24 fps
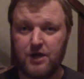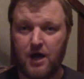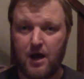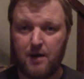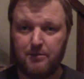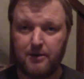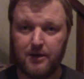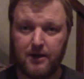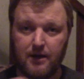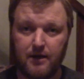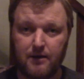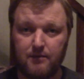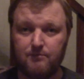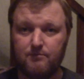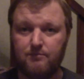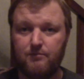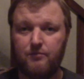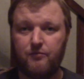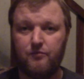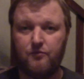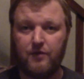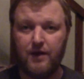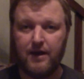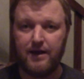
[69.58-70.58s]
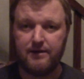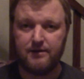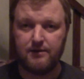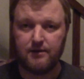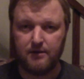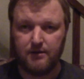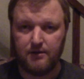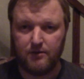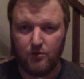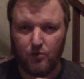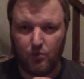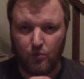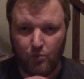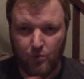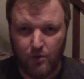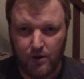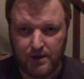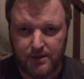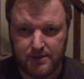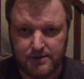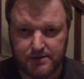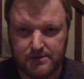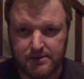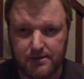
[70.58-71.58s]
topic that
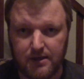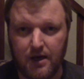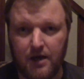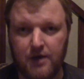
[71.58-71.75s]
was